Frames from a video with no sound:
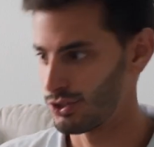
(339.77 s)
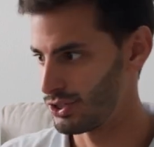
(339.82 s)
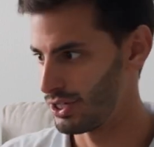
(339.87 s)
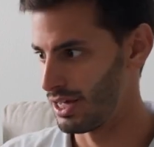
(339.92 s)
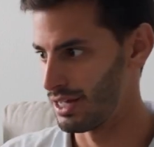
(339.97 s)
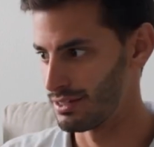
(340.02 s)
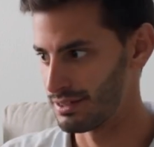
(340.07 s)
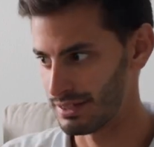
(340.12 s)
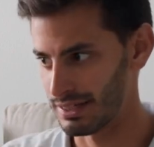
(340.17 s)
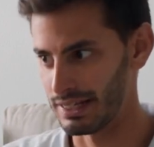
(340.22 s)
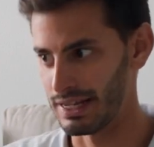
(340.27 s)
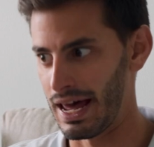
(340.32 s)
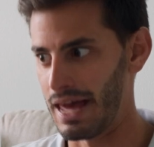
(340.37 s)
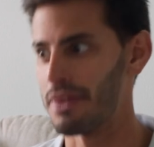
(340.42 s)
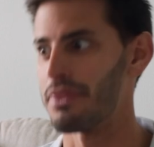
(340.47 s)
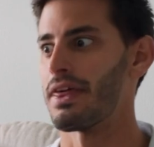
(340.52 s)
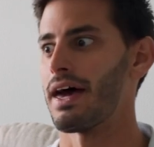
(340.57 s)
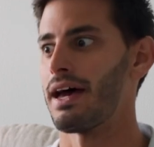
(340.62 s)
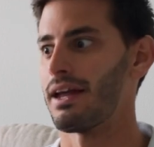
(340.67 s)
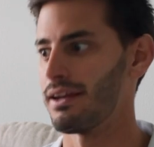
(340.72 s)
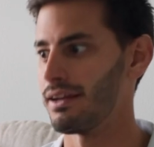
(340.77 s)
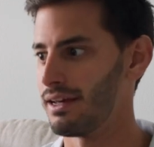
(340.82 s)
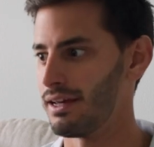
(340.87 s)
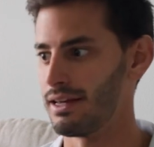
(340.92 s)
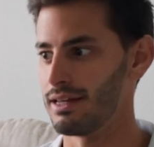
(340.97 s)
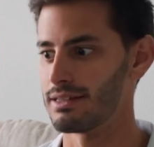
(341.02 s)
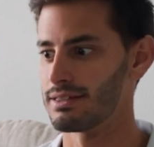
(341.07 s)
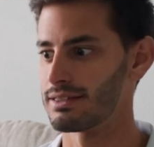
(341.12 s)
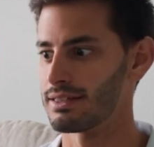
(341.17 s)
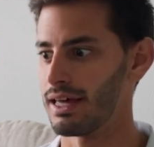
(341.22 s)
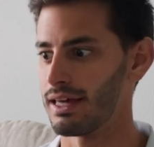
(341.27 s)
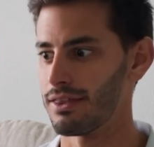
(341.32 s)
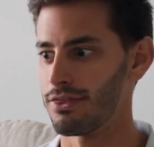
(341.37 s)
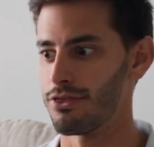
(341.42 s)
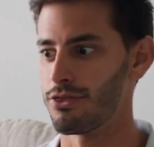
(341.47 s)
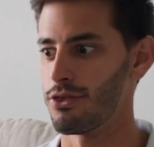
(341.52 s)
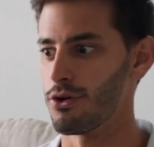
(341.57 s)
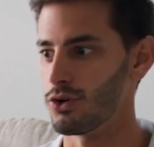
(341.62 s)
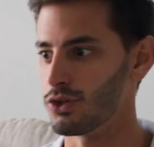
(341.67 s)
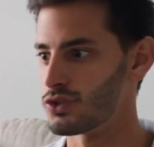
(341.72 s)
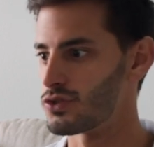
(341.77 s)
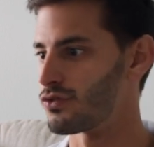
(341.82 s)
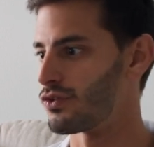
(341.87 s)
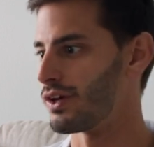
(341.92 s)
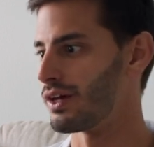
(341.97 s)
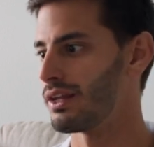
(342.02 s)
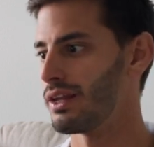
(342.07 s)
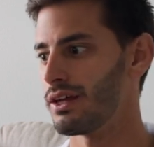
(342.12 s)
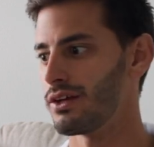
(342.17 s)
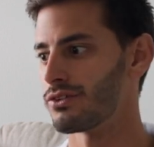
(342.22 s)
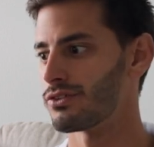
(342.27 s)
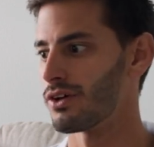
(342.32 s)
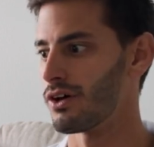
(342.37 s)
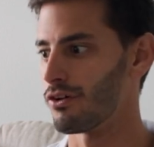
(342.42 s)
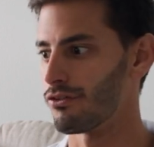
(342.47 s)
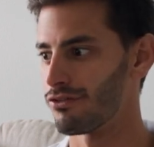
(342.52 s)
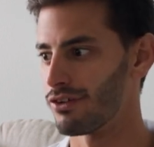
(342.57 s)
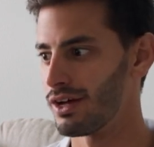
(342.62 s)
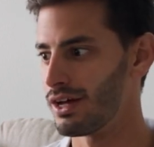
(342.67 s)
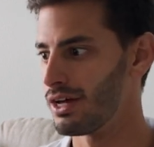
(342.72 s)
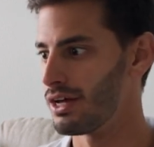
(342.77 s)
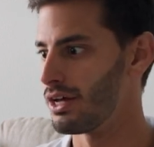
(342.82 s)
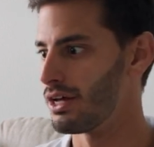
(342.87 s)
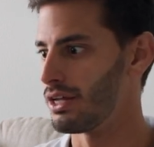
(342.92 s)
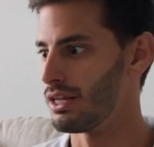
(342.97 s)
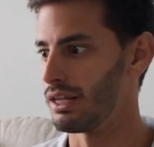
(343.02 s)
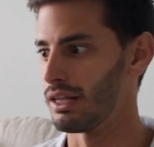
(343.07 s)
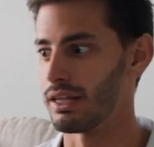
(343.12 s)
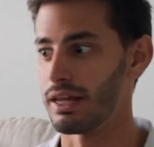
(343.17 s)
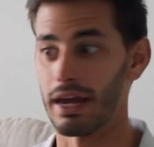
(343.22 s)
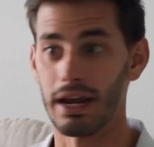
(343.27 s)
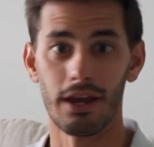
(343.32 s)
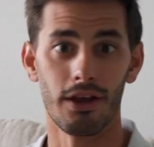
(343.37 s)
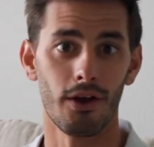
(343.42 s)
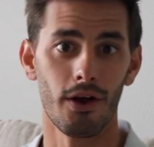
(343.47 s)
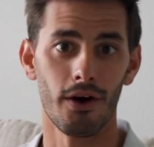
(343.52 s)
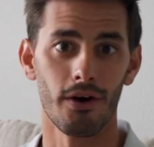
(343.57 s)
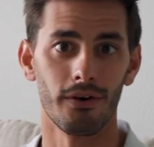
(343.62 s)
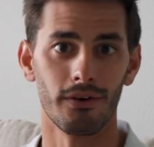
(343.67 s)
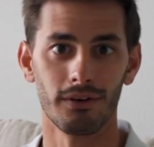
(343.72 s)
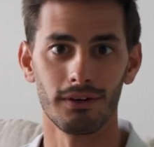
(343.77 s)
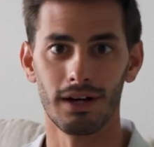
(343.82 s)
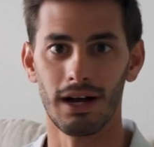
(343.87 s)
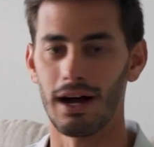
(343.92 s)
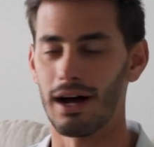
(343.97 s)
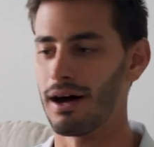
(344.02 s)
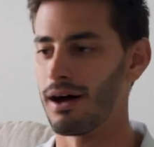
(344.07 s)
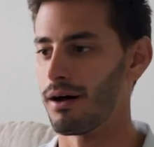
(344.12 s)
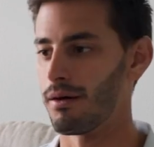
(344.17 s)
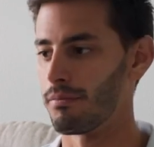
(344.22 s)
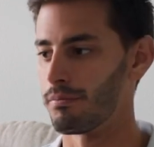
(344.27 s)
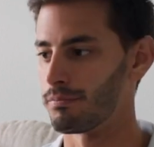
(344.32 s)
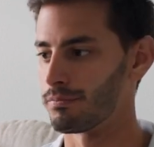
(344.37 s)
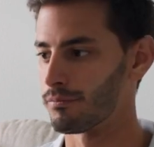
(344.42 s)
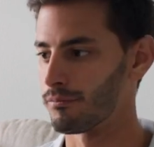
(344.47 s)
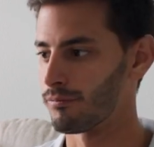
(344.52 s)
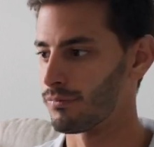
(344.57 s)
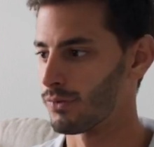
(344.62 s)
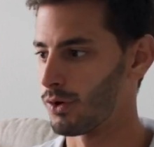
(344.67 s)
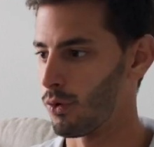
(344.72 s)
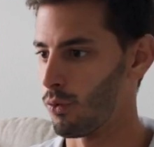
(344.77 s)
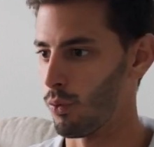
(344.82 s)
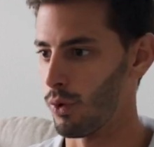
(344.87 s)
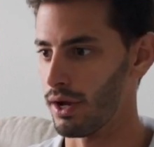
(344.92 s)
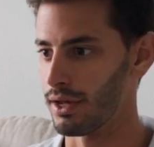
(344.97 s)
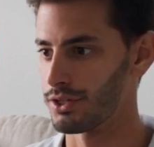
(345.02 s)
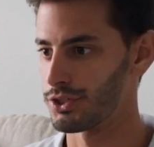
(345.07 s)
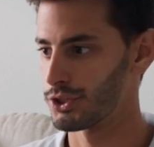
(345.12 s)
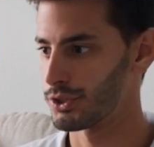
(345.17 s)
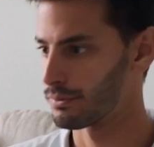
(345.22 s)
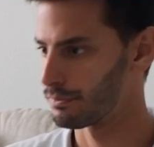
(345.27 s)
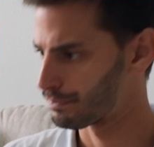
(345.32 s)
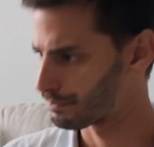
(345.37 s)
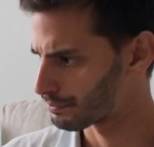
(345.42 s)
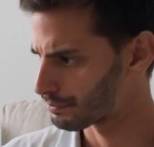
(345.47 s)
It's like that. It's like those feelings of letting go, which